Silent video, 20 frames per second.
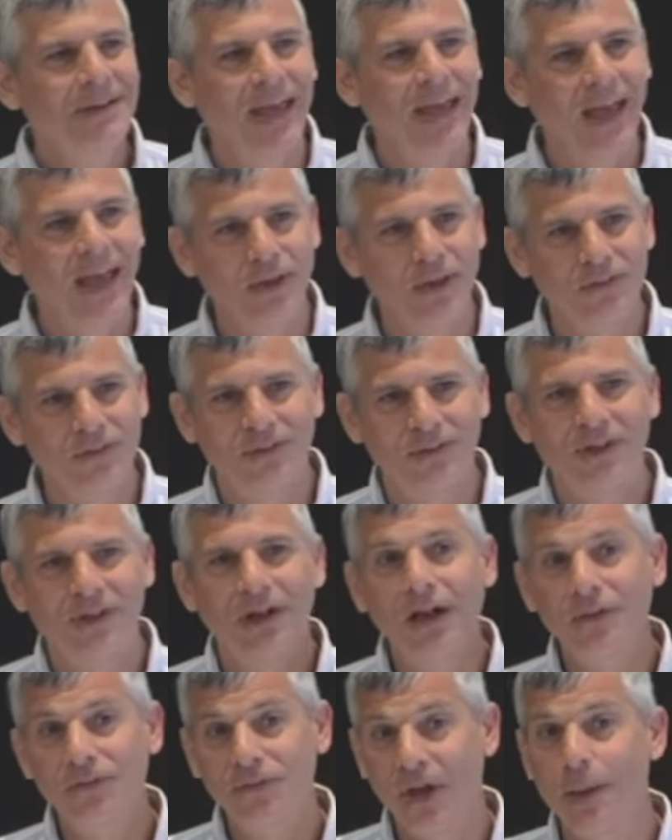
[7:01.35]
as
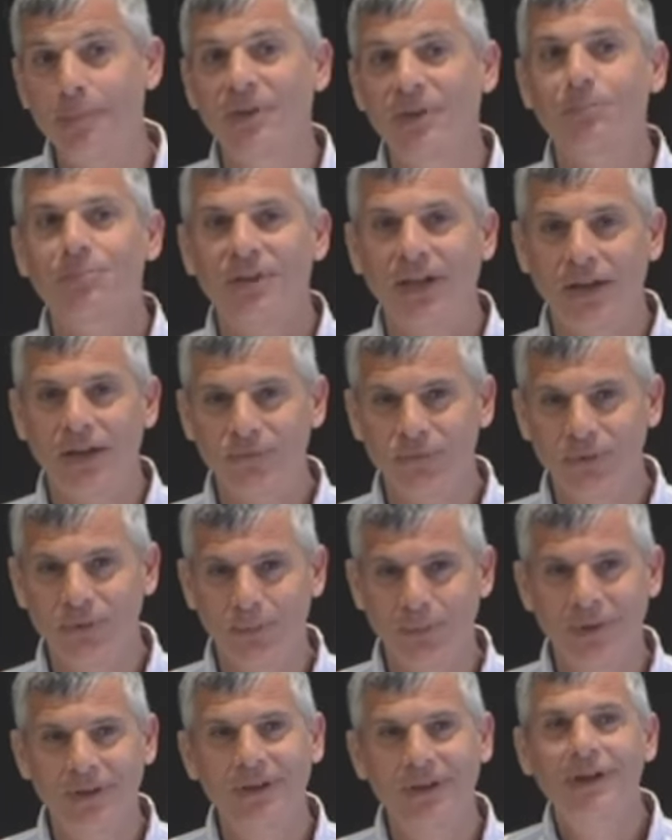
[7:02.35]
a dominant
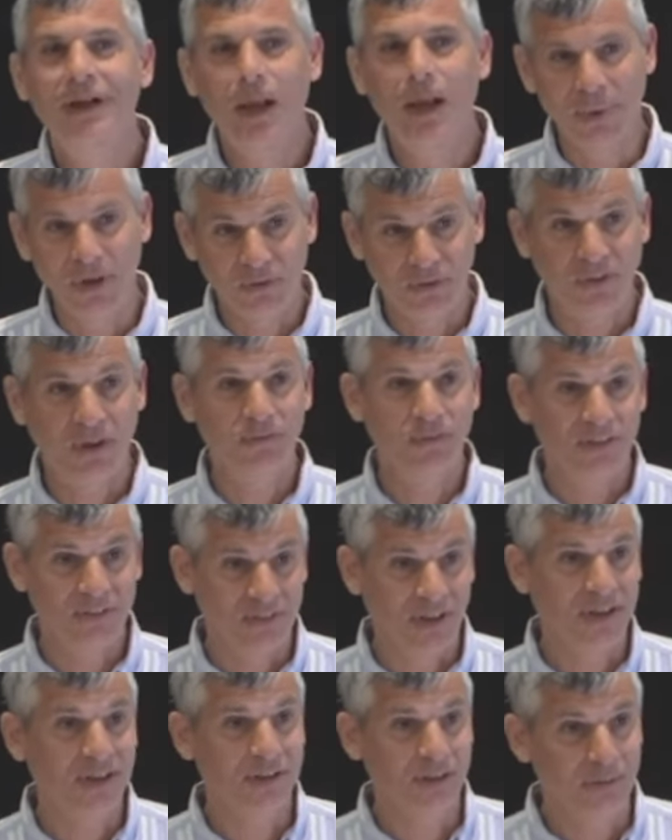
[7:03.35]
platform, a Microsoft
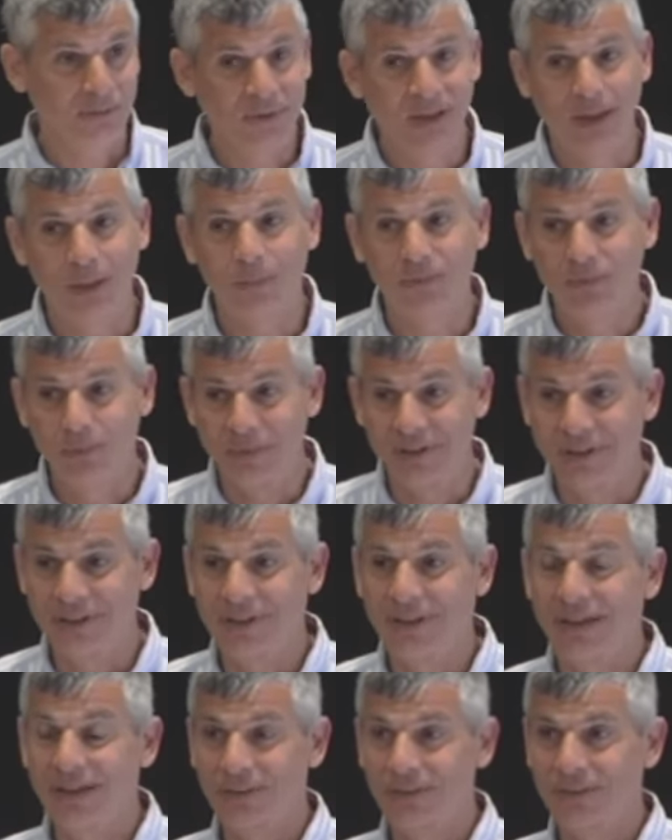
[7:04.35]
executive came to
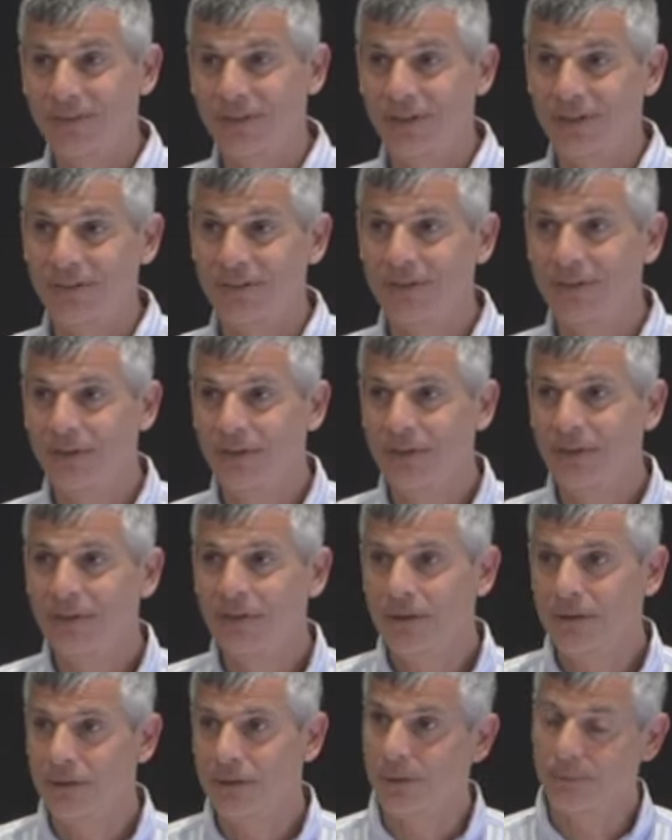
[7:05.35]
me and said,
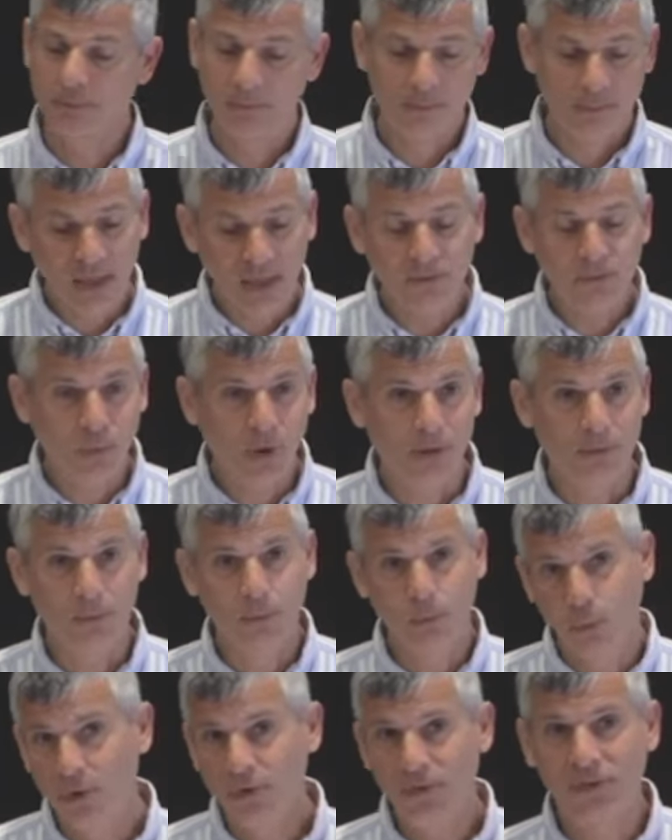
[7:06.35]
guess
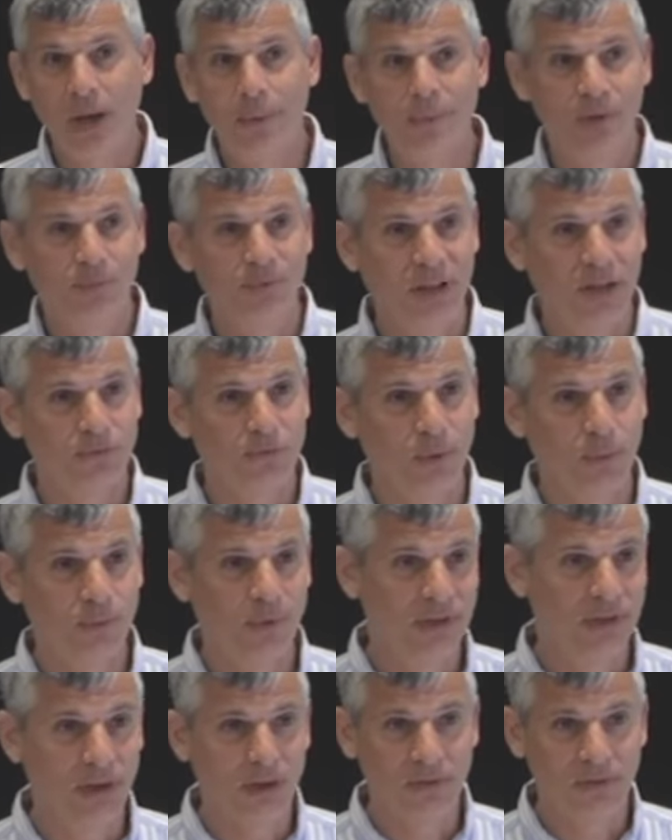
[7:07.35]
what? We're the dominant platform
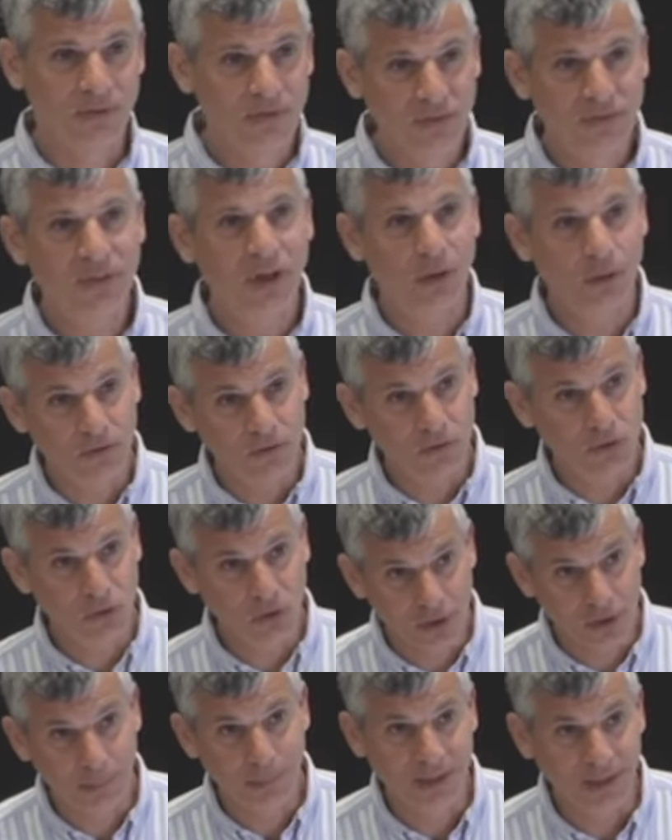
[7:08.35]
right now, and this is how it's
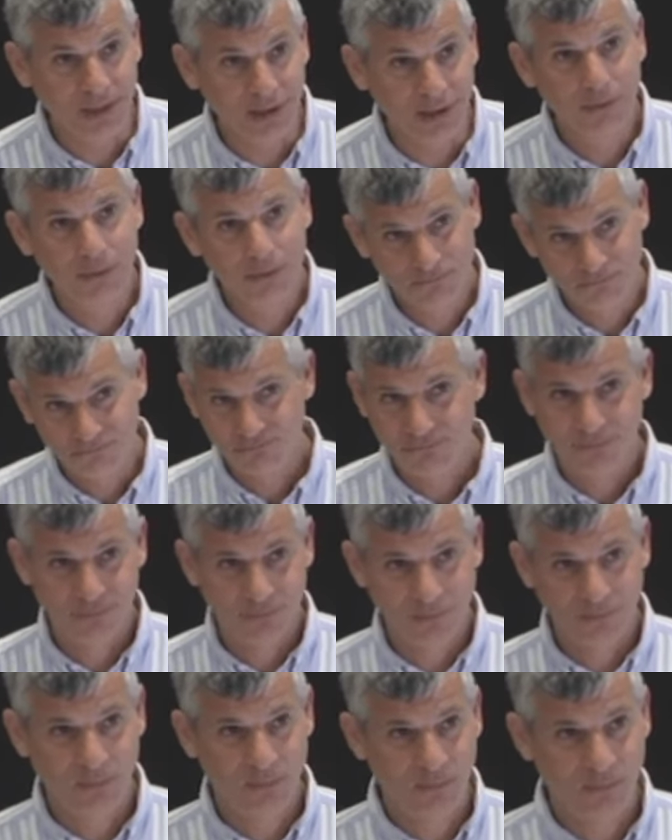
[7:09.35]
going to be
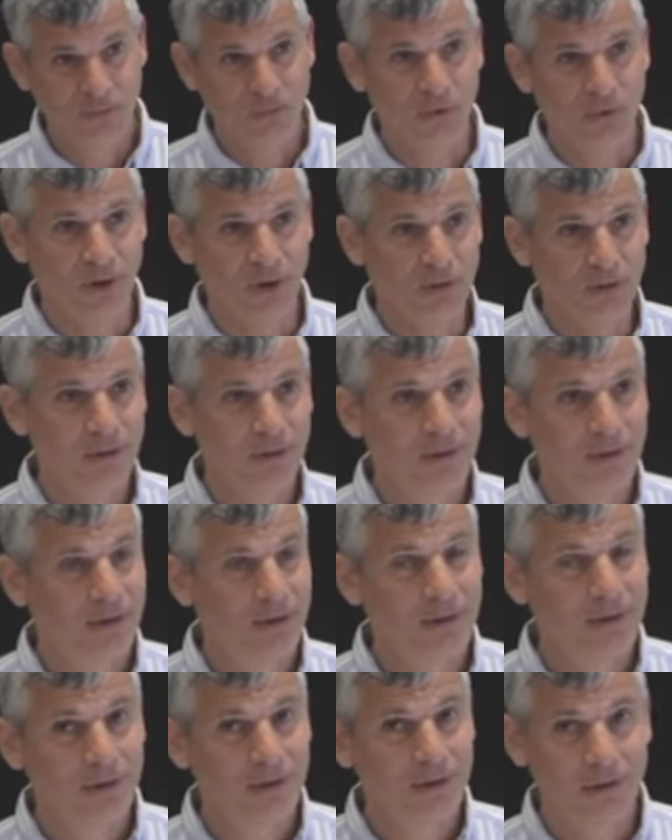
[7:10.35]
forever.
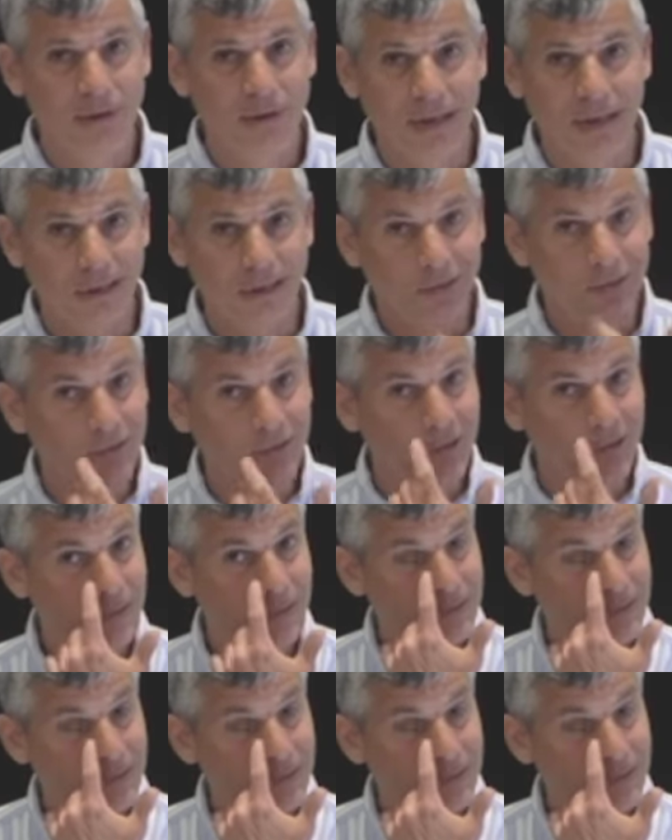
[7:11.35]
And